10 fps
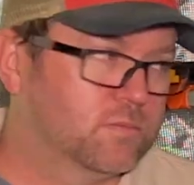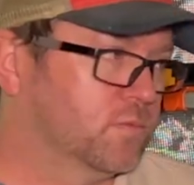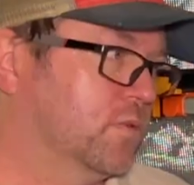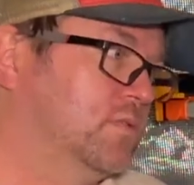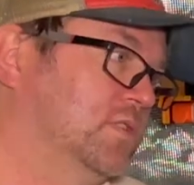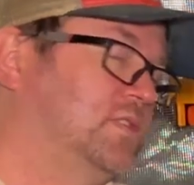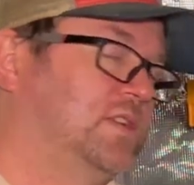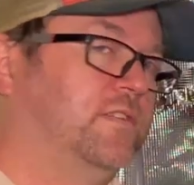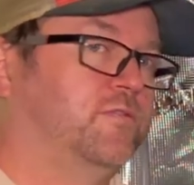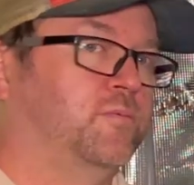this
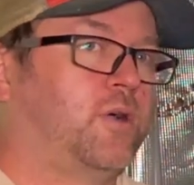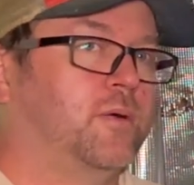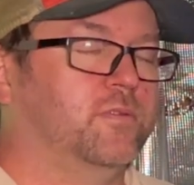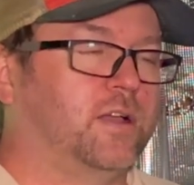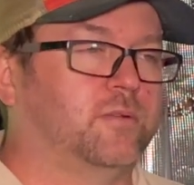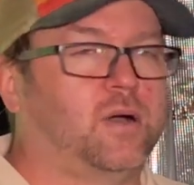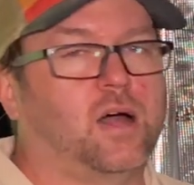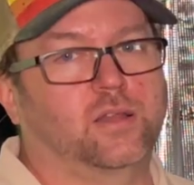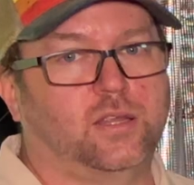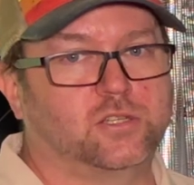tent for proper, like
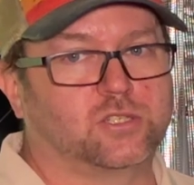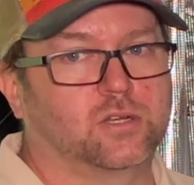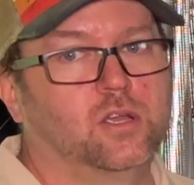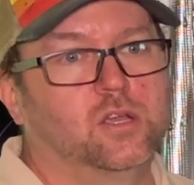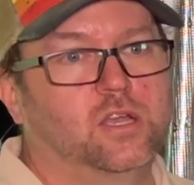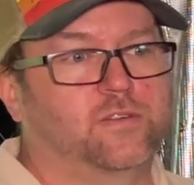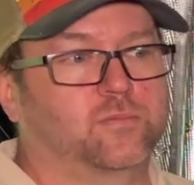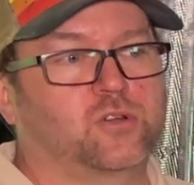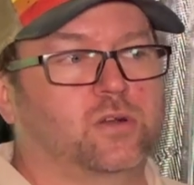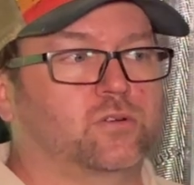pollination, if I'm
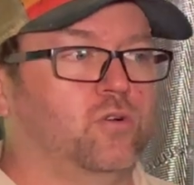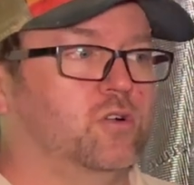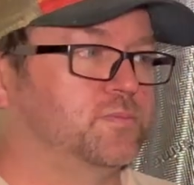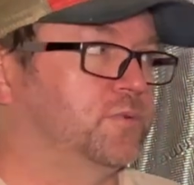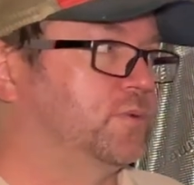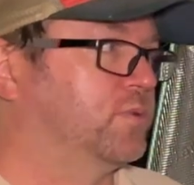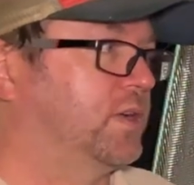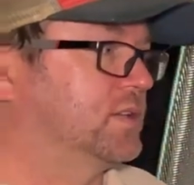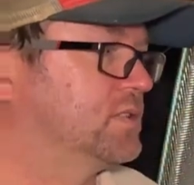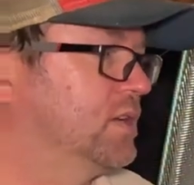trying to crossbreed
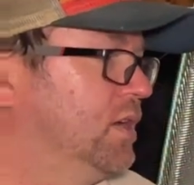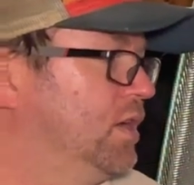plants.